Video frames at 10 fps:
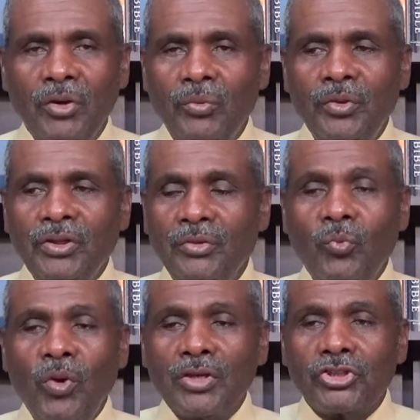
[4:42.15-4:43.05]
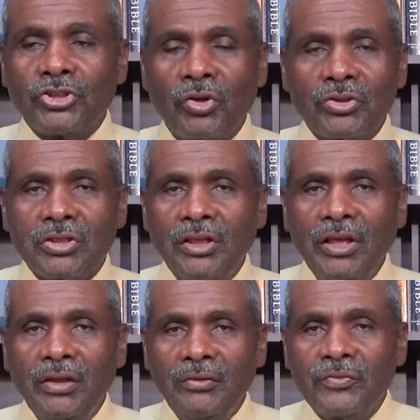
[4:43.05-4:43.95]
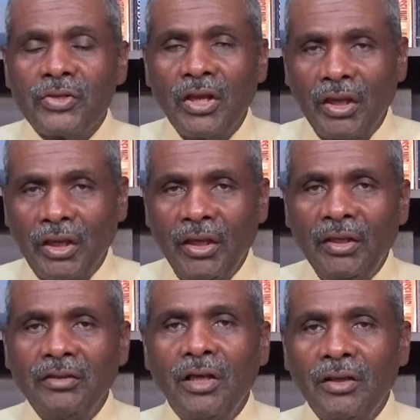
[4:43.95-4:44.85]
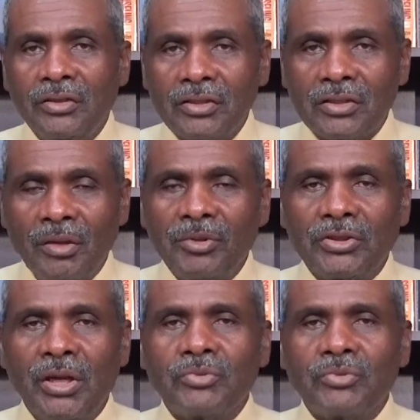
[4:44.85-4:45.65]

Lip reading: We can wear short sleeves in the summertime.